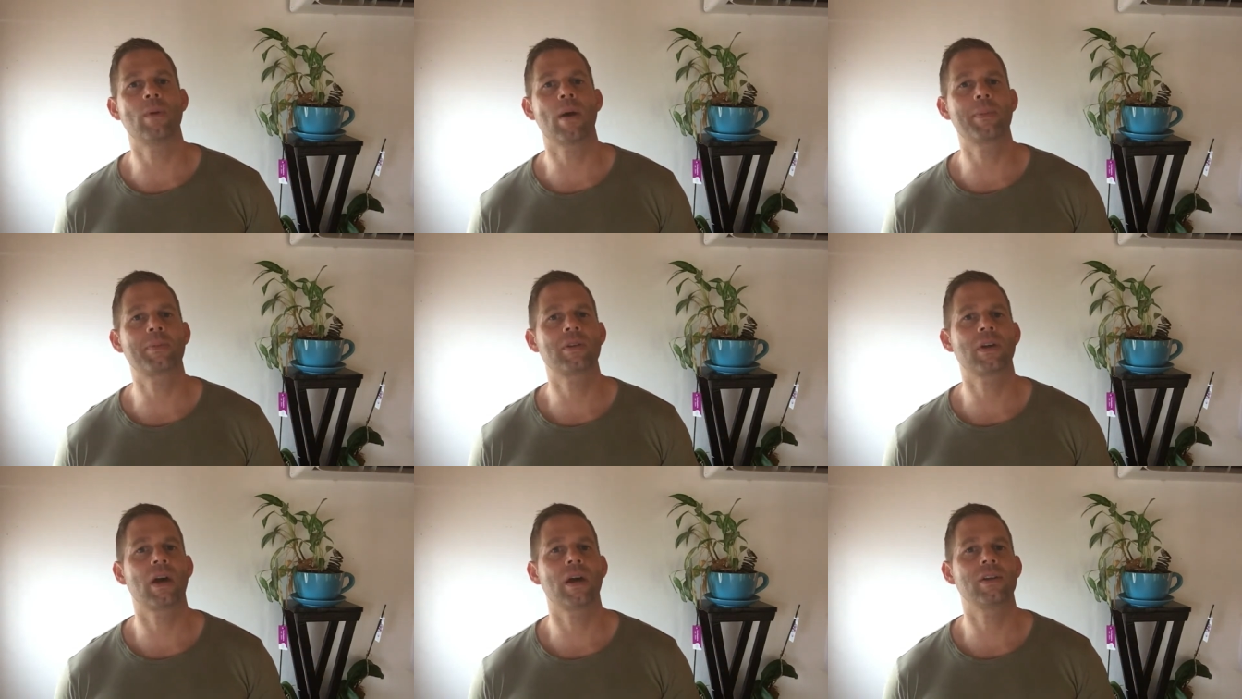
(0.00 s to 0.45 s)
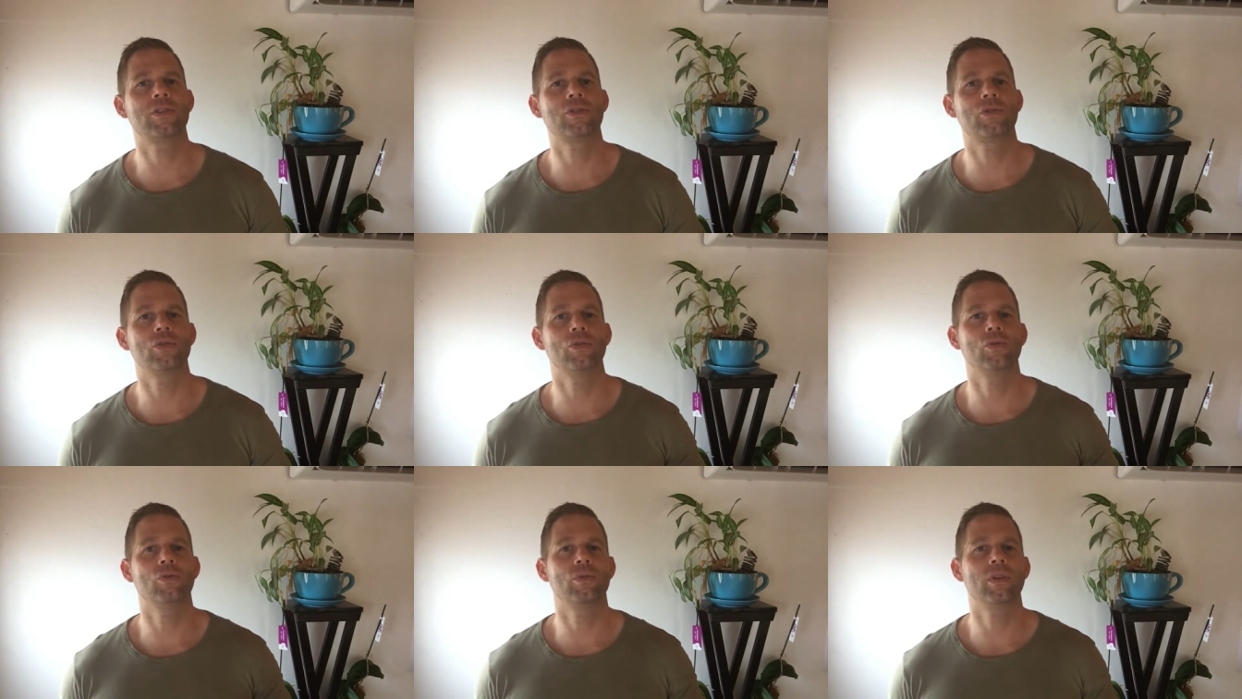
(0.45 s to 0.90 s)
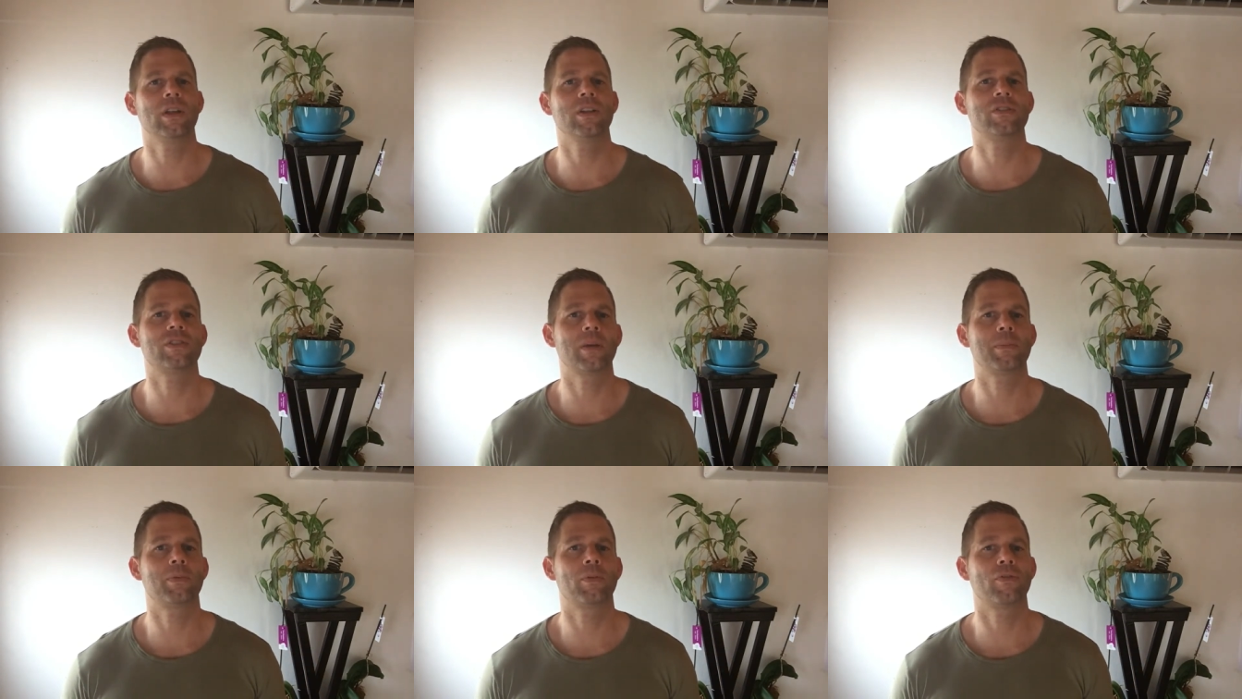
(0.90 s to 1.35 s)
website to real
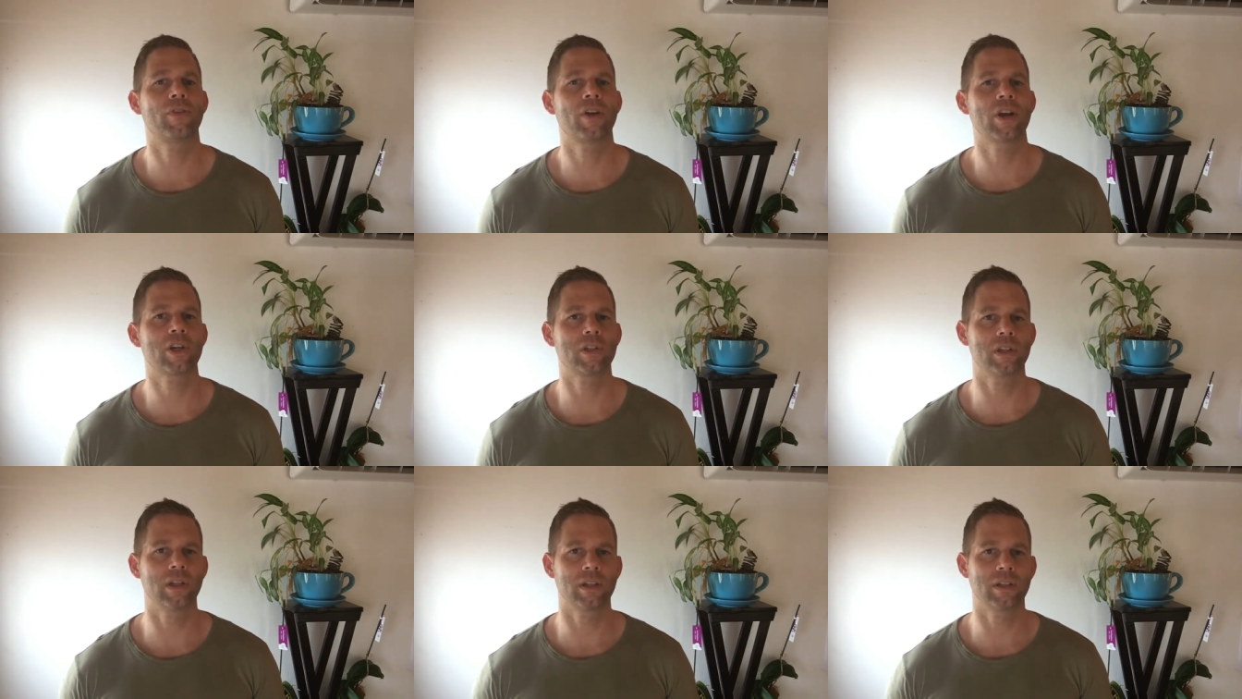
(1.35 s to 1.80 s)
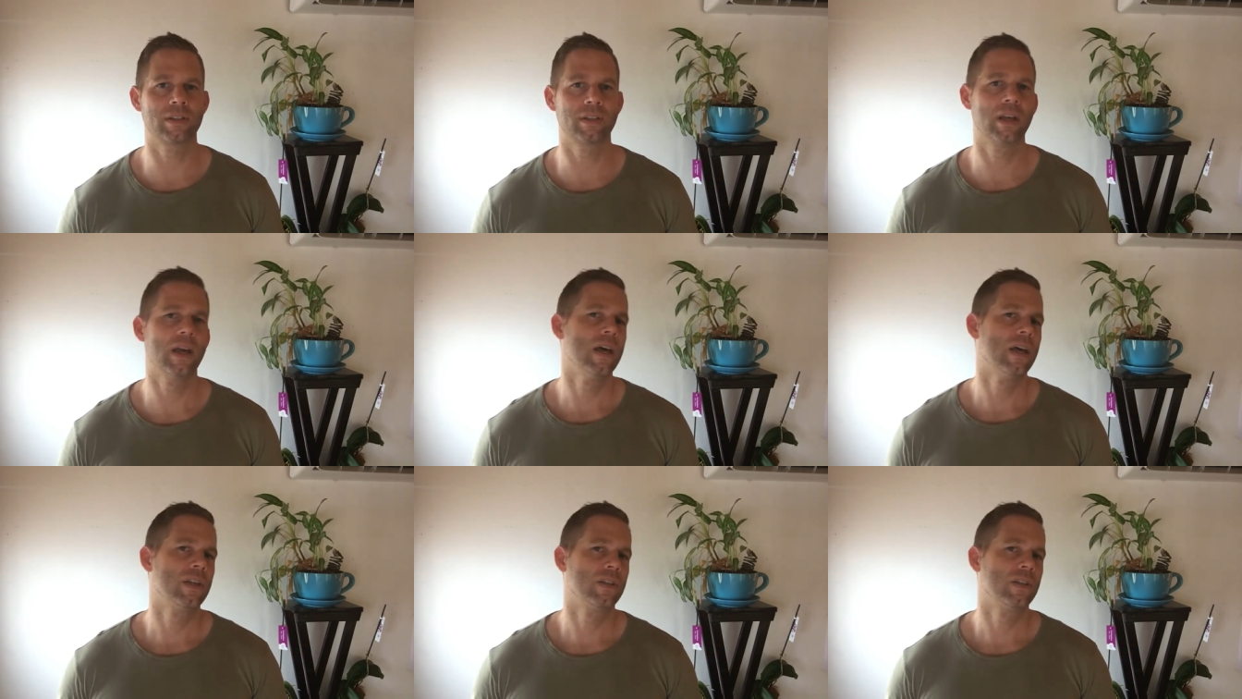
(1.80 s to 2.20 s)
estate professionals,